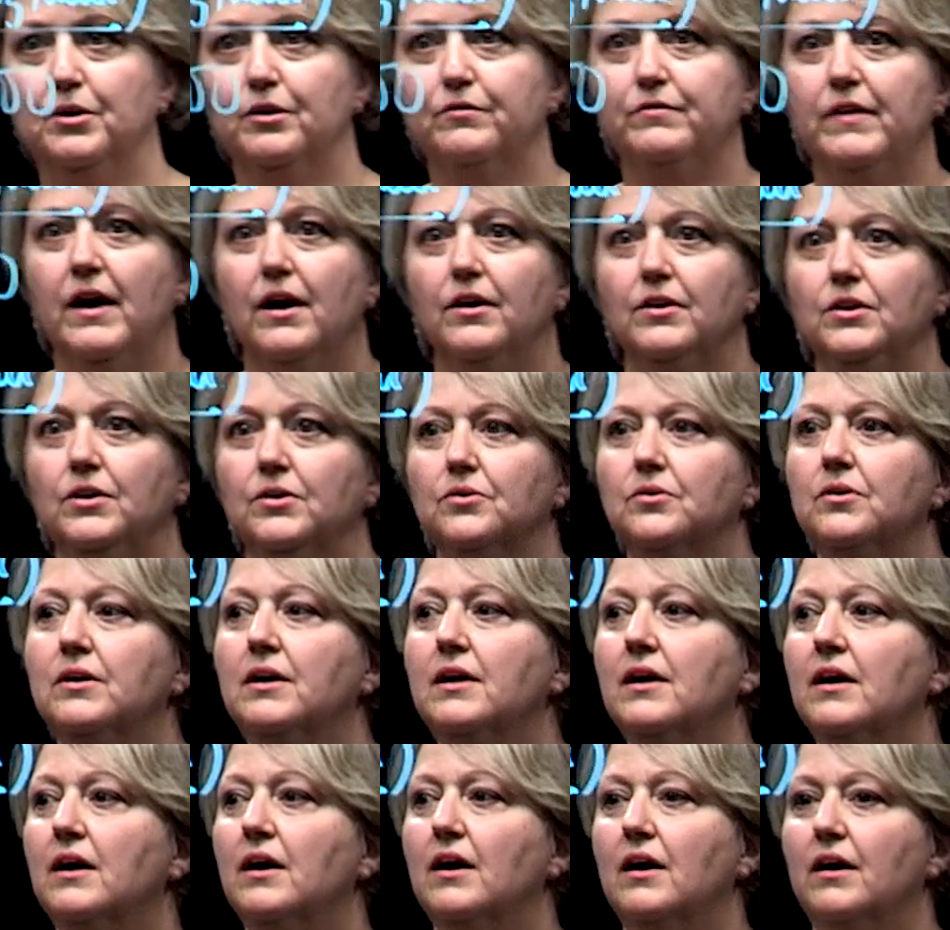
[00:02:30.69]
book value
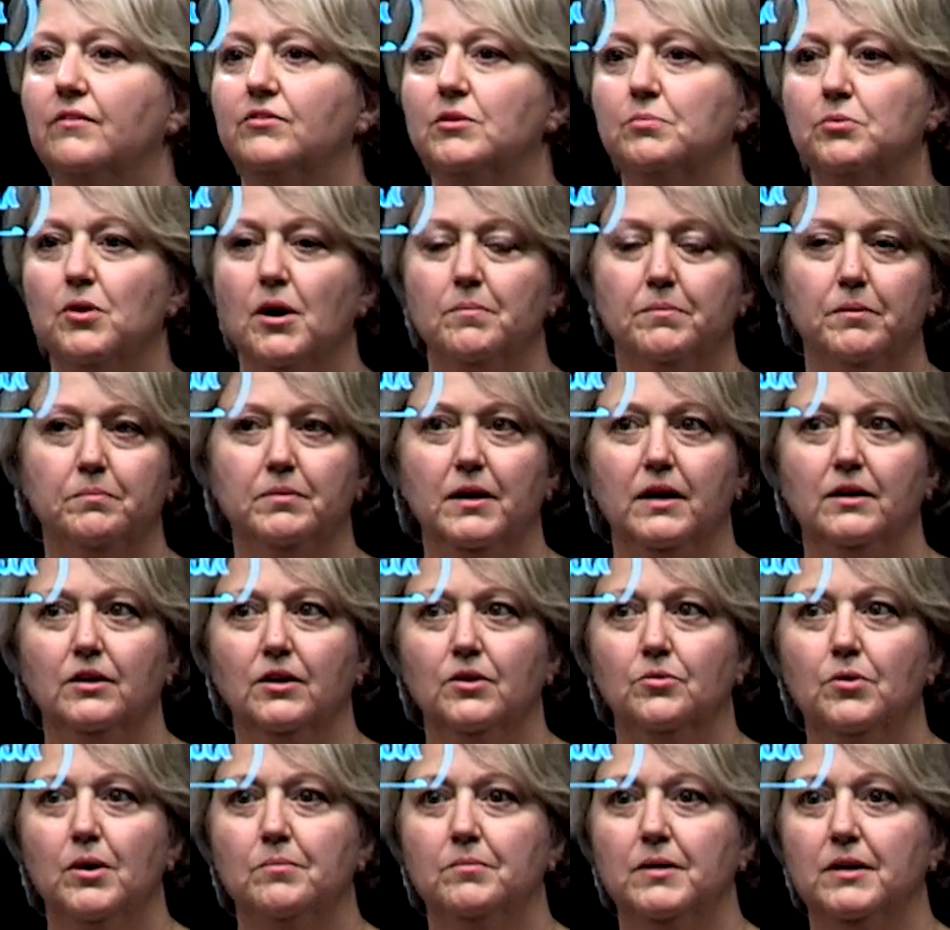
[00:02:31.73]
of the property, plant, and
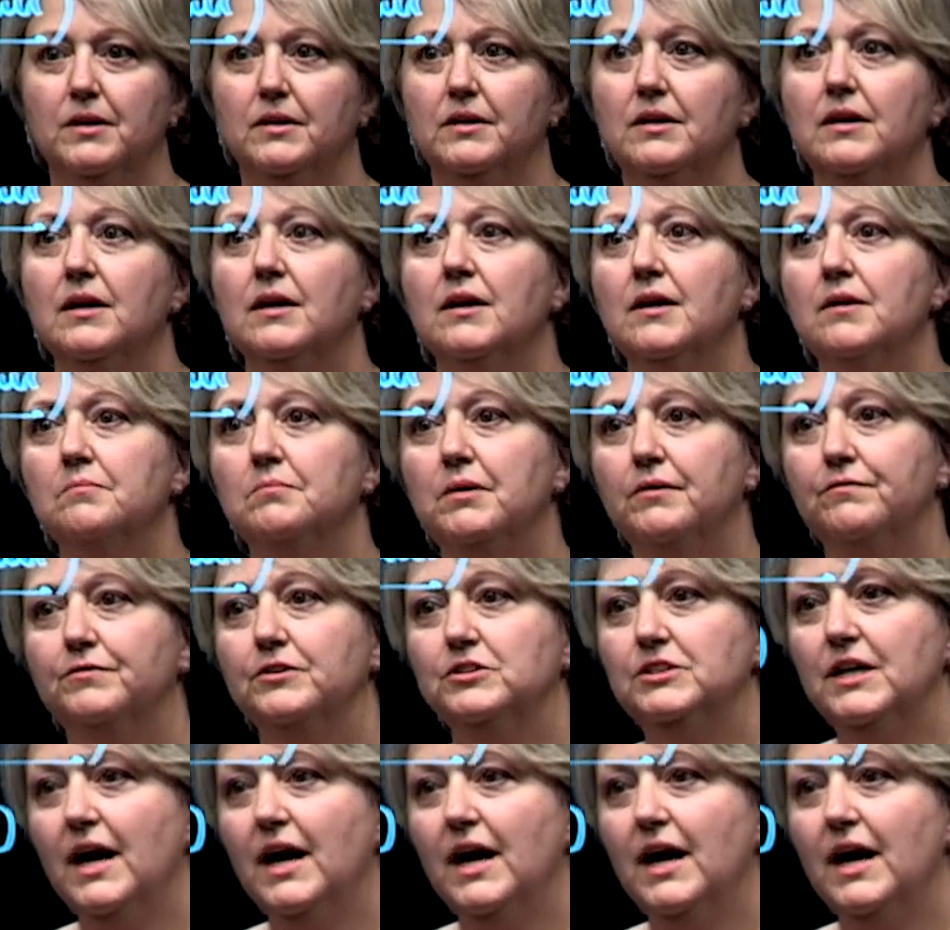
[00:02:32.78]
equipment. But for